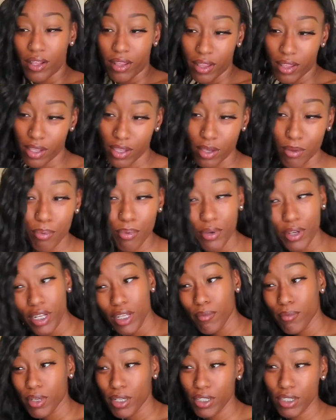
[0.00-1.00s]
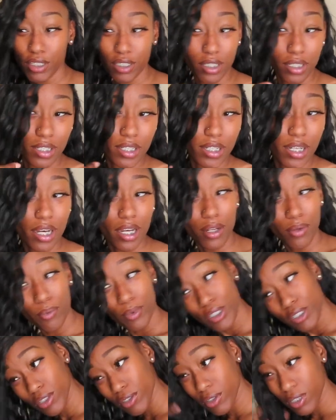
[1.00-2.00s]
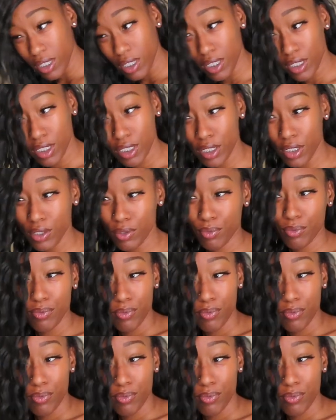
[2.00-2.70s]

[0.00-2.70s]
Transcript: then you're pretty much done what you need to do.